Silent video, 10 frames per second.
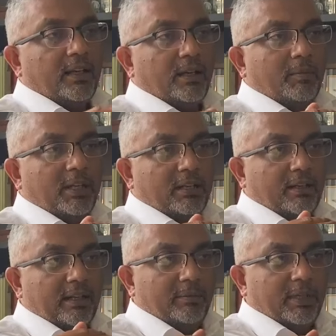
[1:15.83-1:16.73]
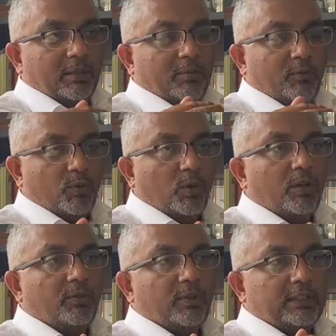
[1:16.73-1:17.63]
But element number 4
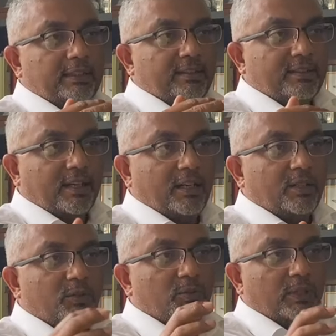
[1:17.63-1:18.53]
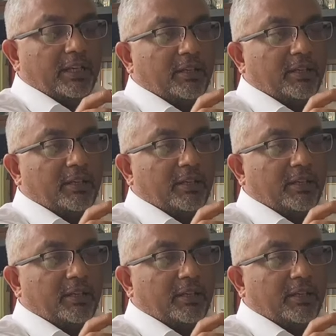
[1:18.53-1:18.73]
onwards, it started to